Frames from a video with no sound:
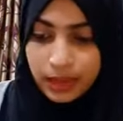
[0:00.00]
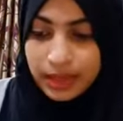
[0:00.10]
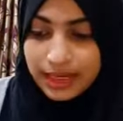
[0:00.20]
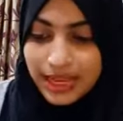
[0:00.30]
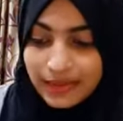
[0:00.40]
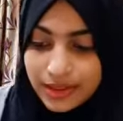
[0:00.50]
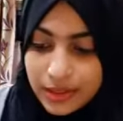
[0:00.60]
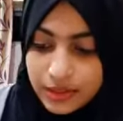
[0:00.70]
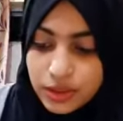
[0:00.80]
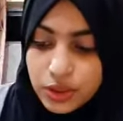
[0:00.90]
like we
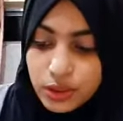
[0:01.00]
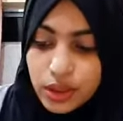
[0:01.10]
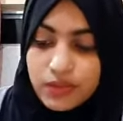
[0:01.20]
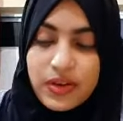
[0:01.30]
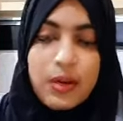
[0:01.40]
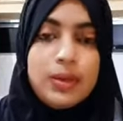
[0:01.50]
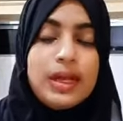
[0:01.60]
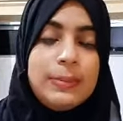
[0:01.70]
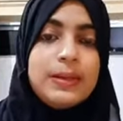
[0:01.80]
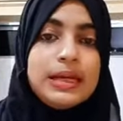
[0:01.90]
did, the jury found
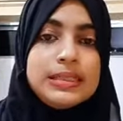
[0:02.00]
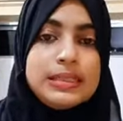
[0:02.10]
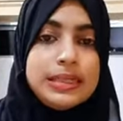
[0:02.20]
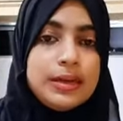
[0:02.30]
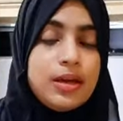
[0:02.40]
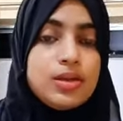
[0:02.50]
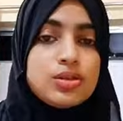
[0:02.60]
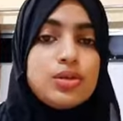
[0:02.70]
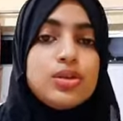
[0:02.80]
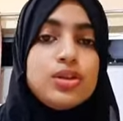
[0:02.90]
him guilty.
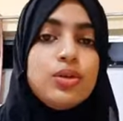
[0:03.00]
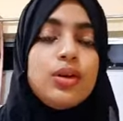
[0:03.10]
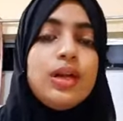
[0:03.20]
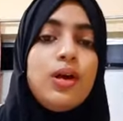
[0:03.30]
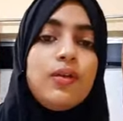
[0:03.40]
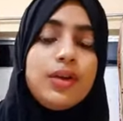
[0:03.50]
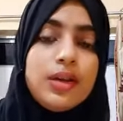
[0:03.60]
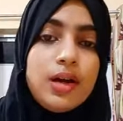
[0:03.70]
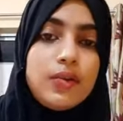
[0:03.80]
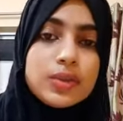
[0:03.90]
So the jury over
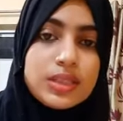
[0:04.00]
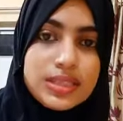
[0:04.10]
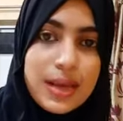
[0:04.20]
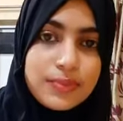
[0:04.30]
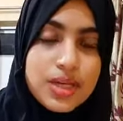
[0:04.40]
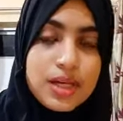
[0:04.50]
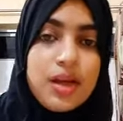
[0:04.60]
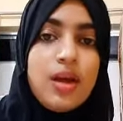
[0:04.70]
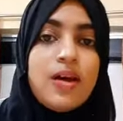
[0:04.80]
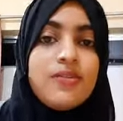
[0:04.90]
here was the
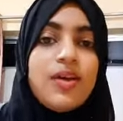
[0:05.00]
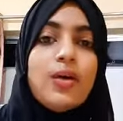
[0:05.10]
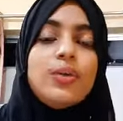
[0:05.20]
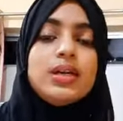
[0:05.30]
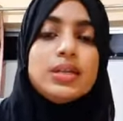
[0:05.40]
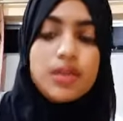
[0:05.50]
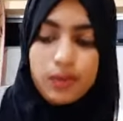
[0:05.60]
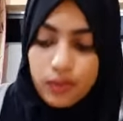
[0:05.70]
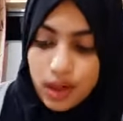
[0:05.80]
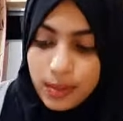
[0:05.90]
subject, found is the
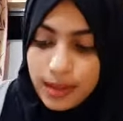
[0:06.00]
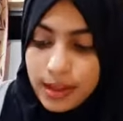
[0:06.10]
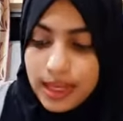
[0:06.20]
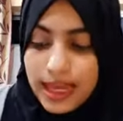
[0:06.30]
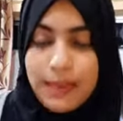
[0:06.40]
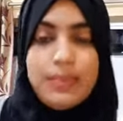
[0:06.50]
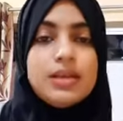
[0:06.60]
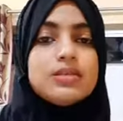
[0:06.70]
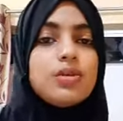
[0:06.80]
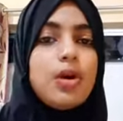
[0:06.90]
verb, him
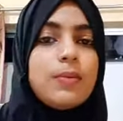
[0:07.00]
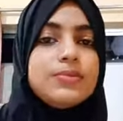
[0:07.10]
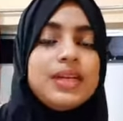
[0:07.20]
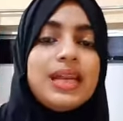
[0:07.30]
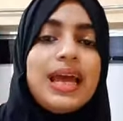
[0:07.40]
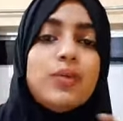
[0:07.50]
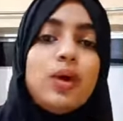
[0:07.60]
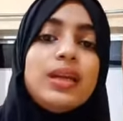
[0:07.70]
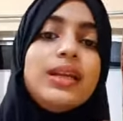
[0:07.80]
is the object, and what did